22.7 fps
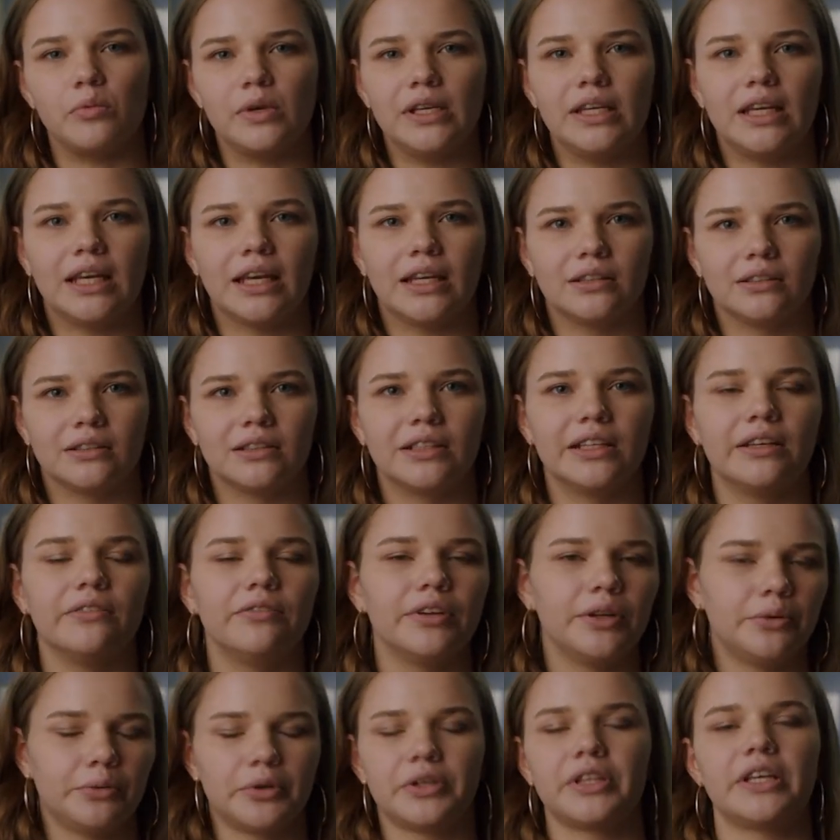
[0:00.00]
we can
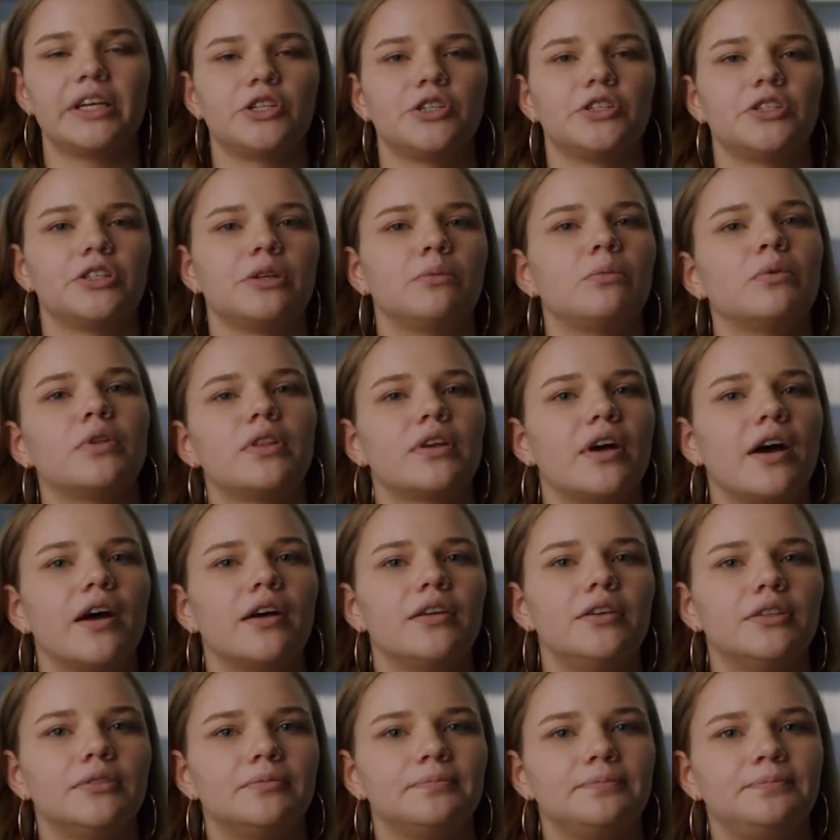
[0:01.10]
live in relationship with
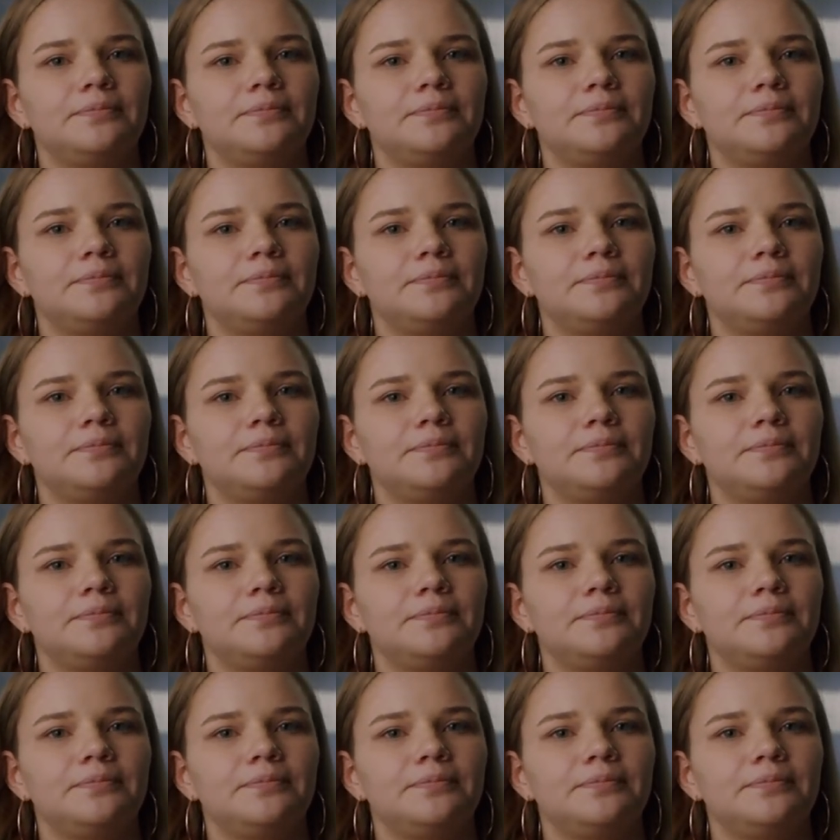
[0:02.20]
God.